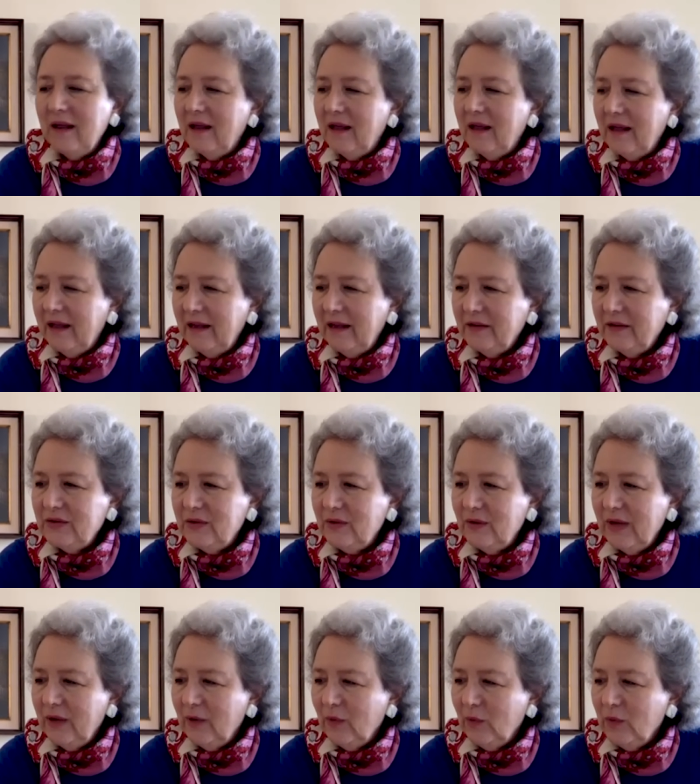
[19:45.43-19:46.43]

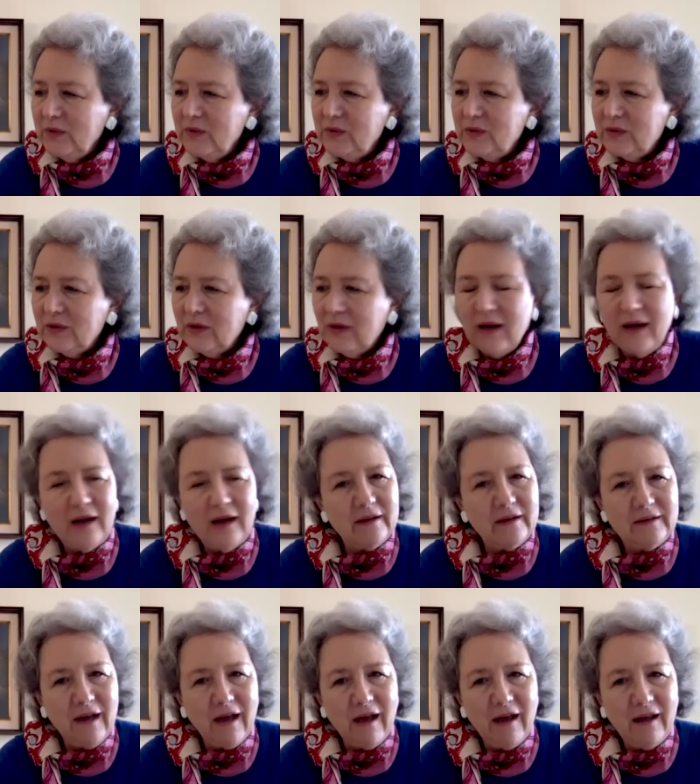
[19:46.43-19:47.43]
it was
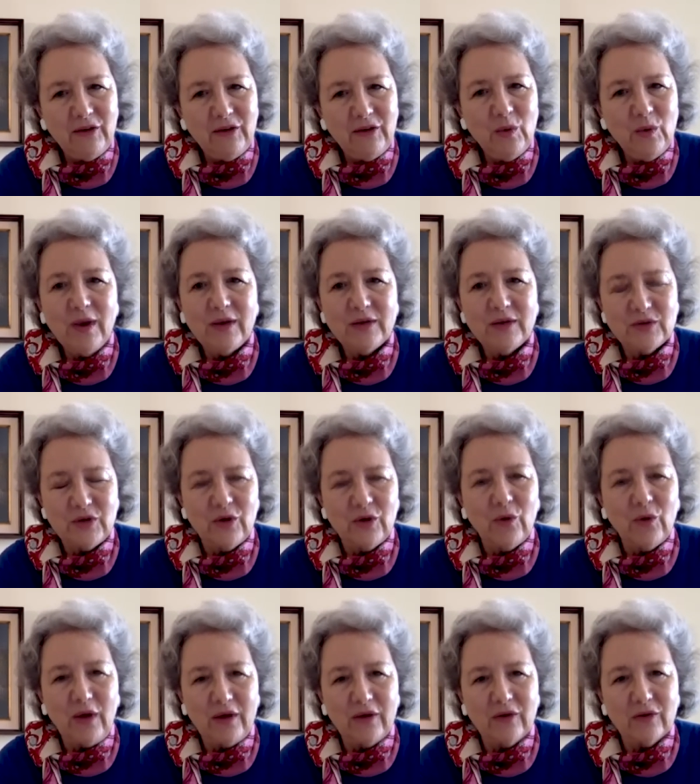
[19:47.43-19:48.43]
non-US
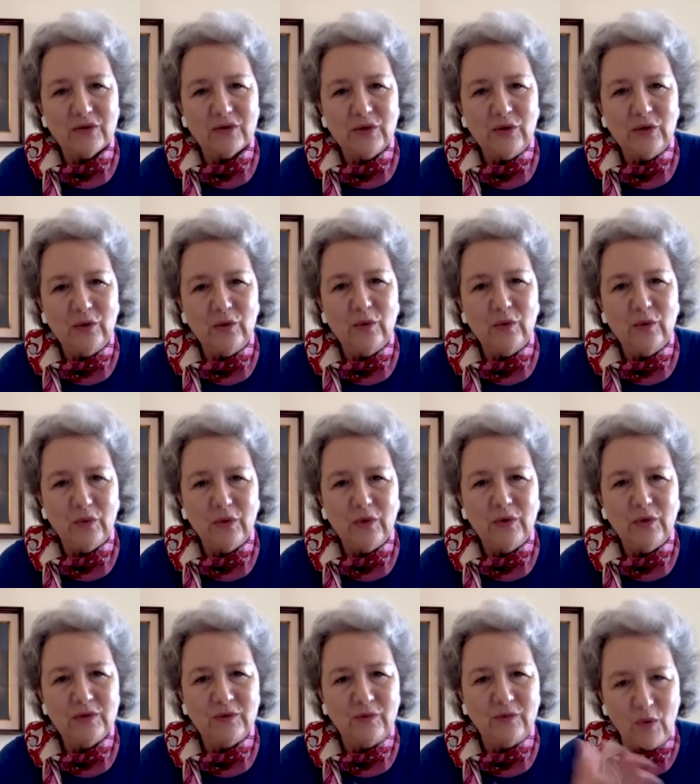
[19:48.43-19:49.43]
curators
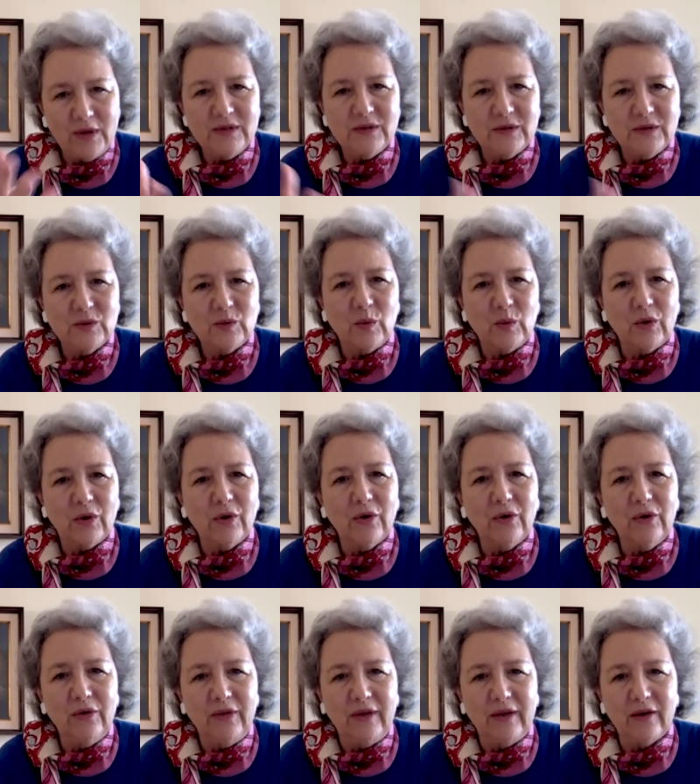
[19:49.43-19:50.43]
whose voices were
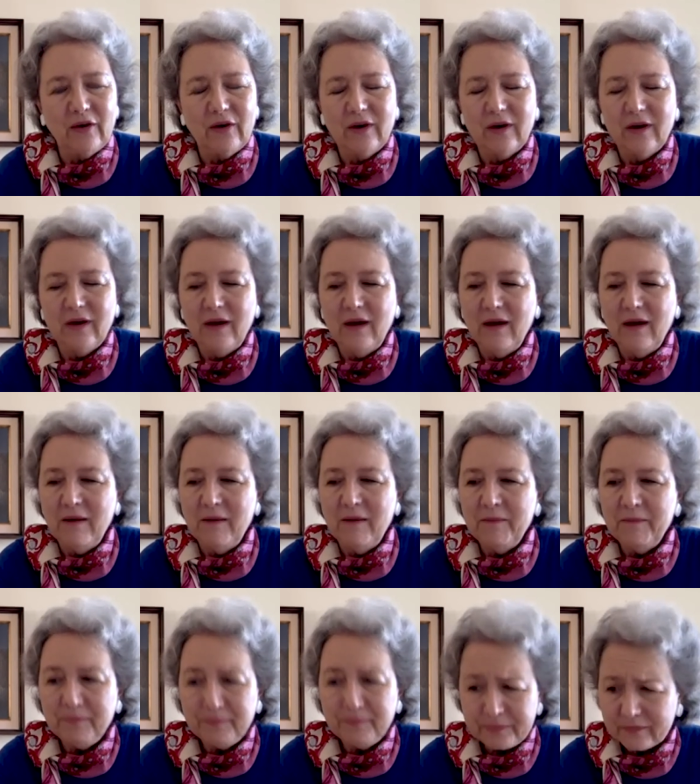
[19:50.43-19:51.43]
heard there.
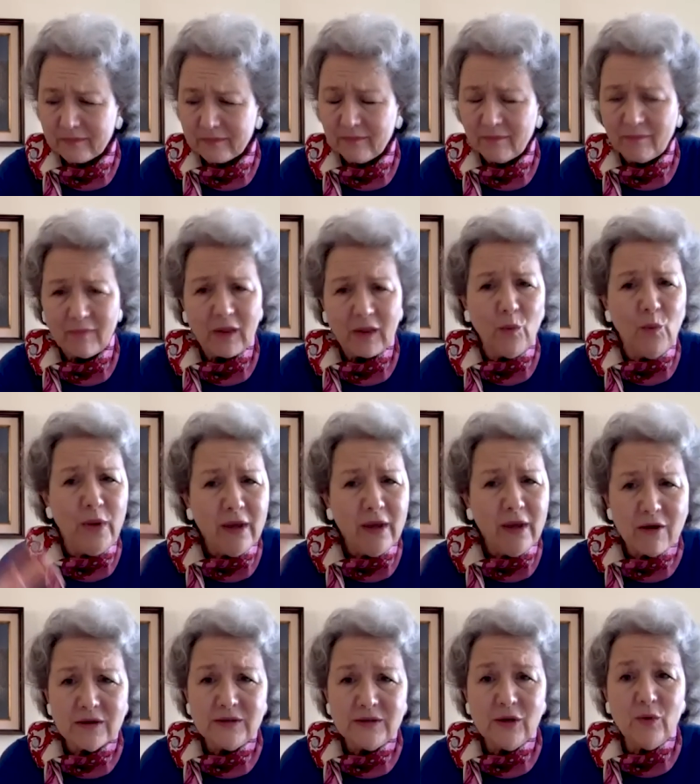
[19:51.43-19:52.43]
We
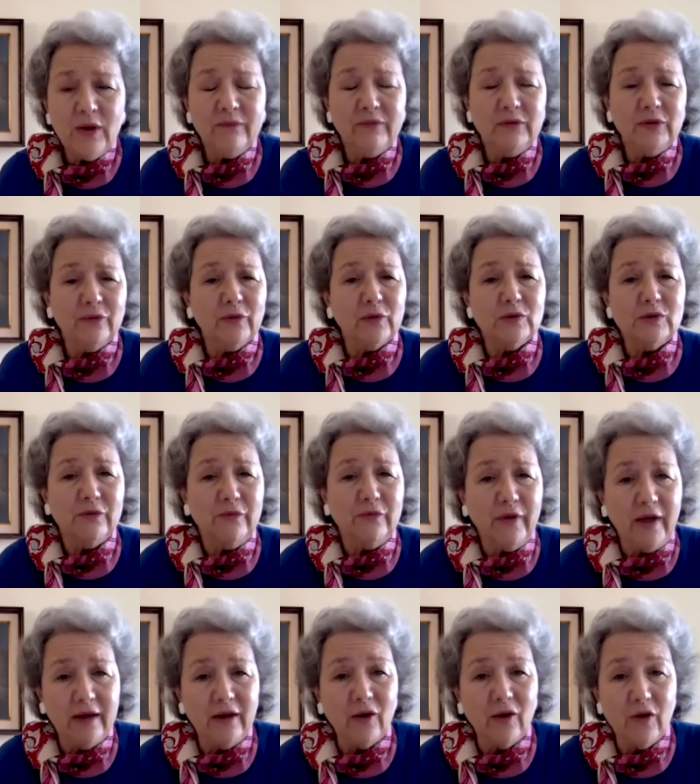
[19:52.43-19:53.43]
also have
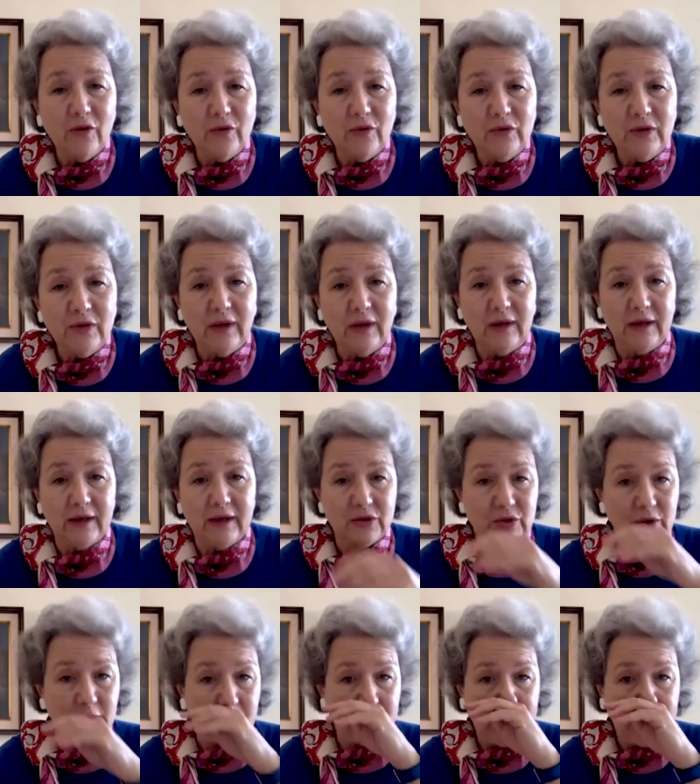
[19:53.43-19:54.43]
diversified our own
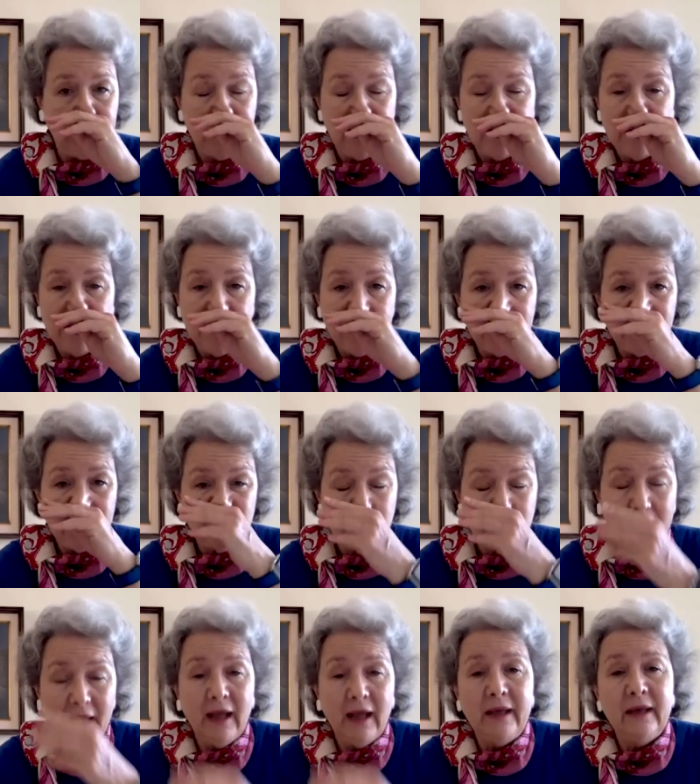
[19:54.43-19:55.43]
collection in
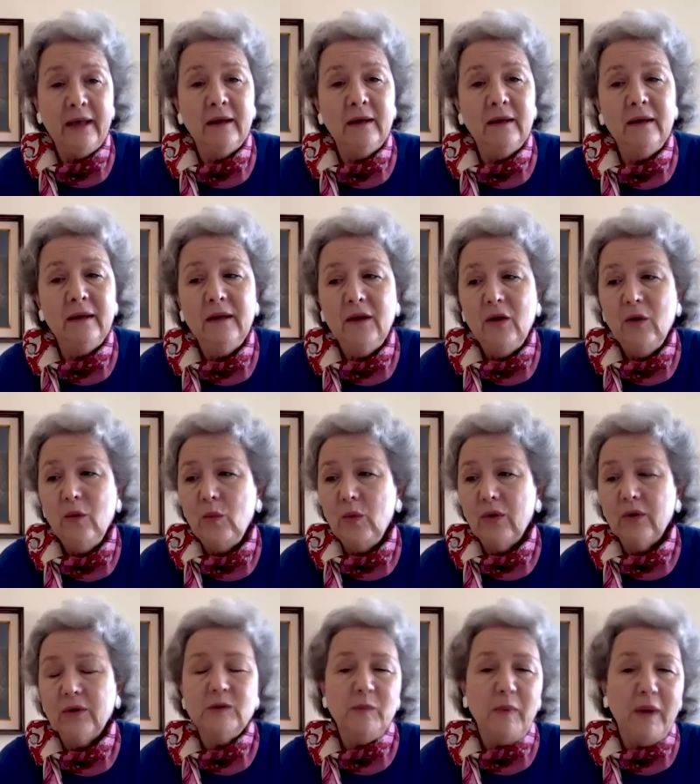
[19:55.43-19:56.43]
buying
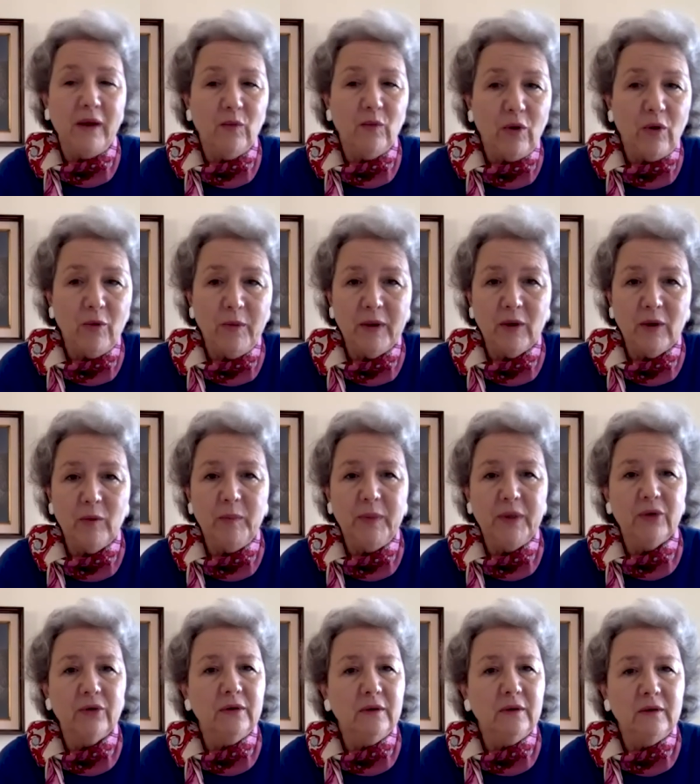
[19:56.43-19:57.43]
works by Romare
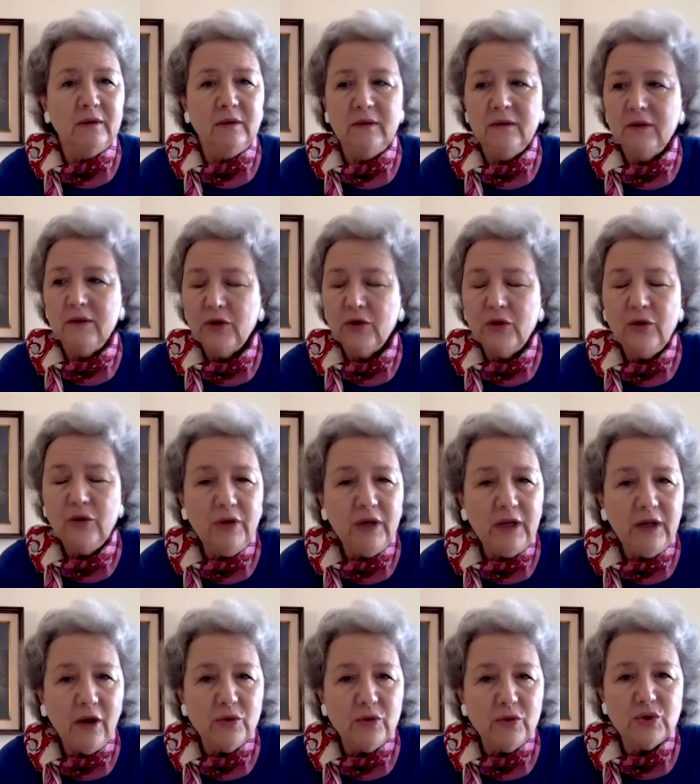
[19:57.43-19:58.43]
Bearden,
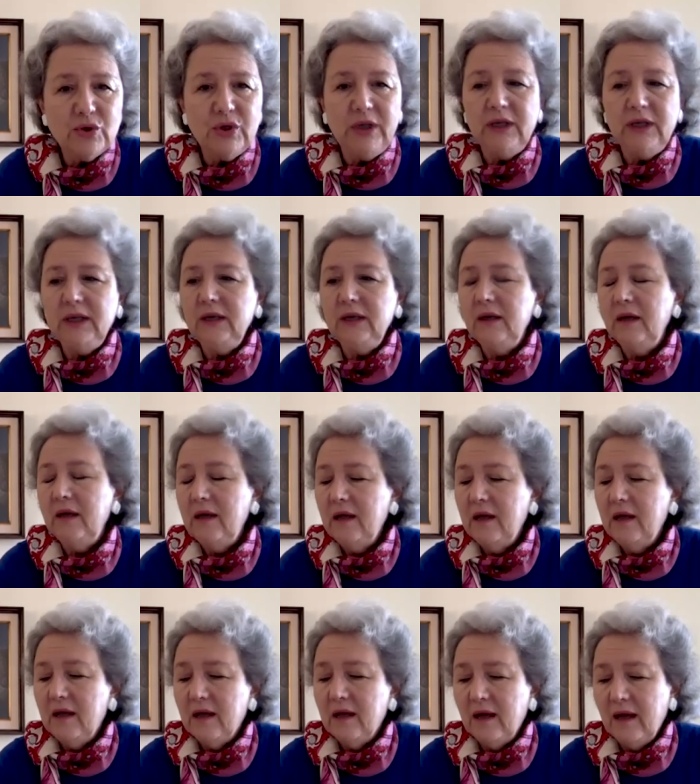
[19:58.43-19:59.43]
Kuniyoshi,
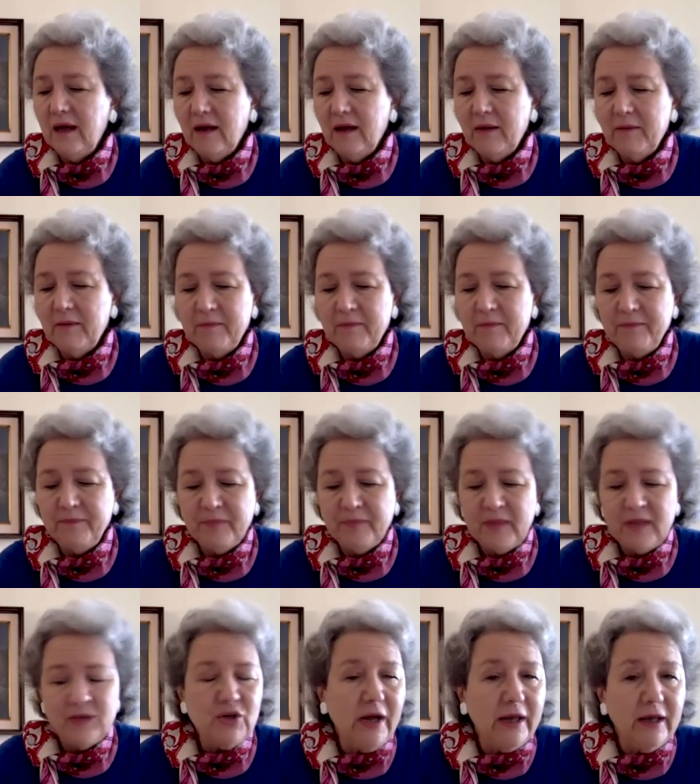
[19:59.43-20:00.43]

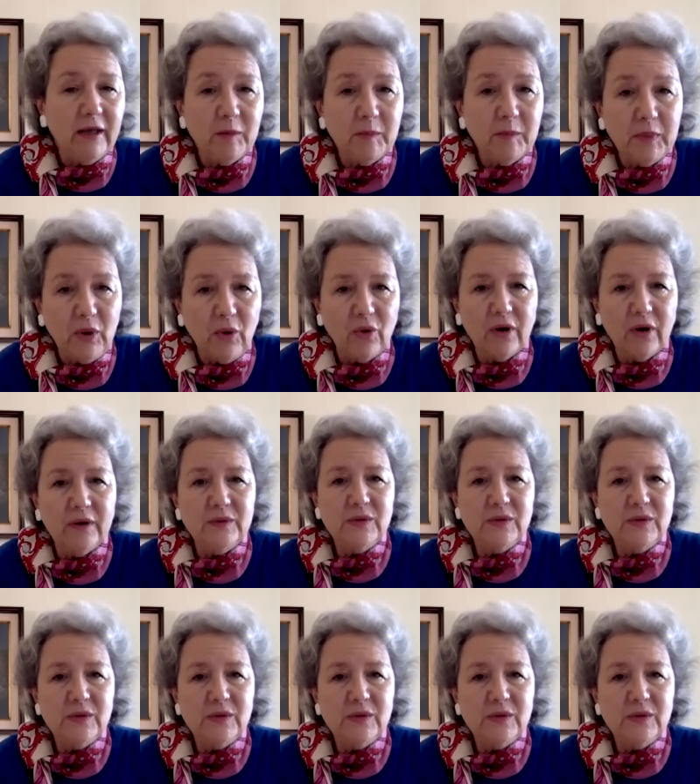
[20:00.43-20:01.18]
Jacob Lawrence,